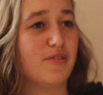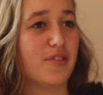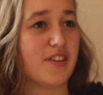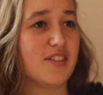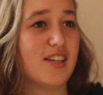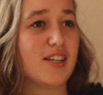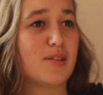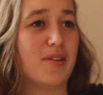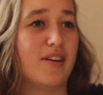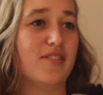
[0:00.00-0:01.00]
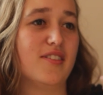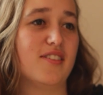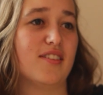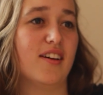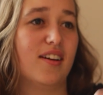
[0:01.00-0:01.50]
went for the 6, but I was
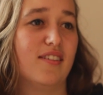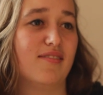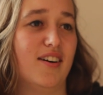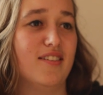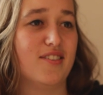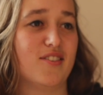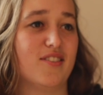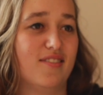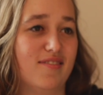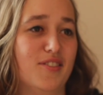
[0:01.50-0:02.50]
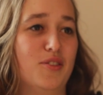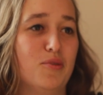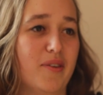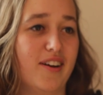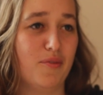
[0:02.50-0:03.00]
just like, well, I just
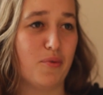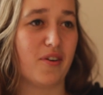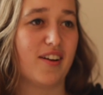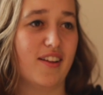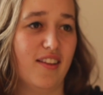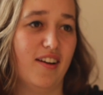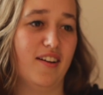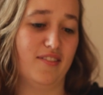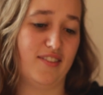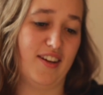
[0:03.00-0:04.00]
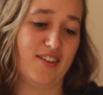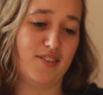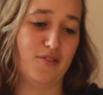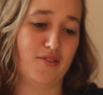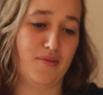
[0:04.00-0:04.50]
do my work and then I'll get
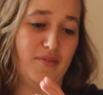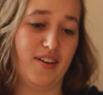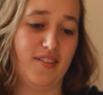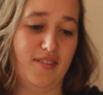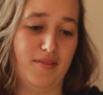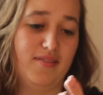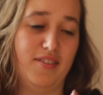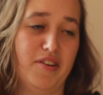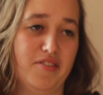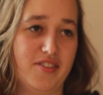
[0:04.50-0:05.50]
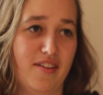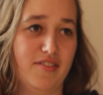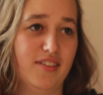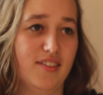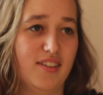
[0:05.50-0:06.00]
to somewhere around a
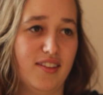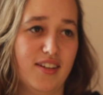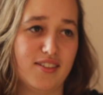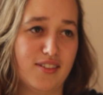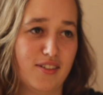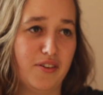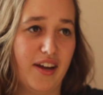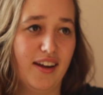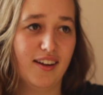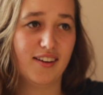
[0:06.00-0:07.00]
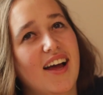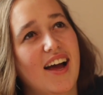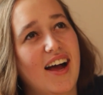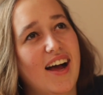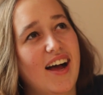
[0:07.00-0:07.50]
7, and that's okay.
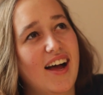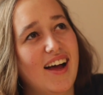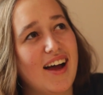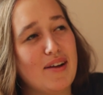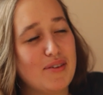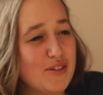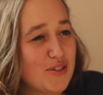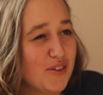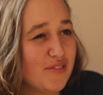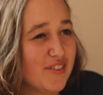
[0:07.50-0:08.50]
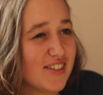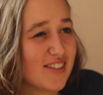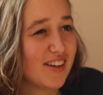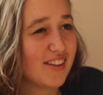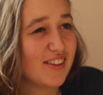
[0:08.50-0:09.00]
I'm not sure if
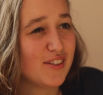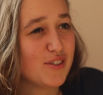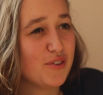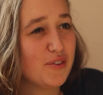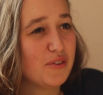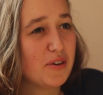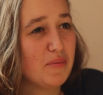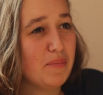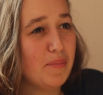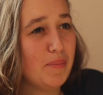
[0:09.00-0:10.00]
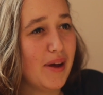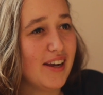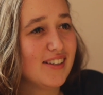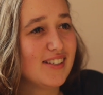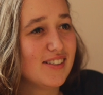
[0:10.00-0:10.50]
it's like the true
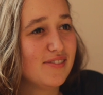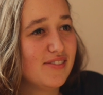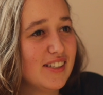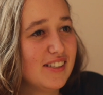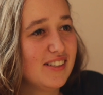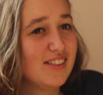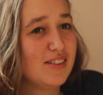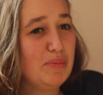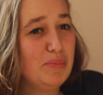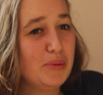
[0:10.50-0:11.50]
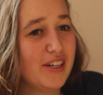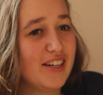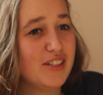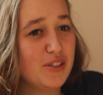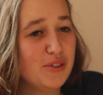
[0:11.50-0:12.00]
competitiveness, but
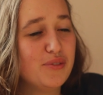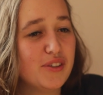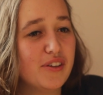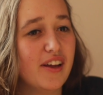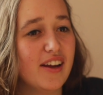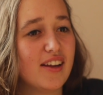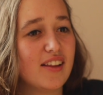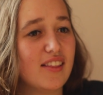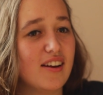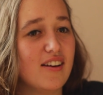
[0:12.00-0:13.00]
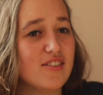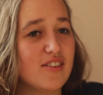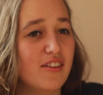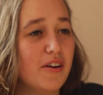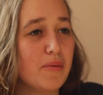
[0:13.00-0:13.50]
I do feel like
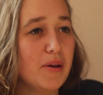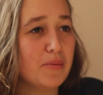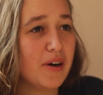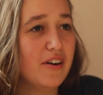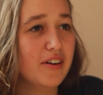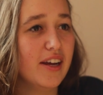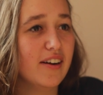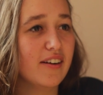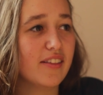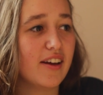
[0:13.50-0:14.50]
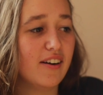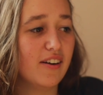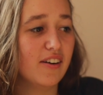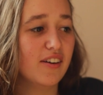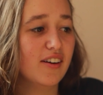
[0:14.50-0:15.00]
there's a lot of people out here that
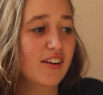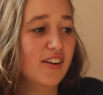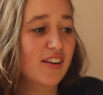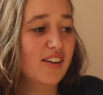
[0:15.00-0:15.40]
are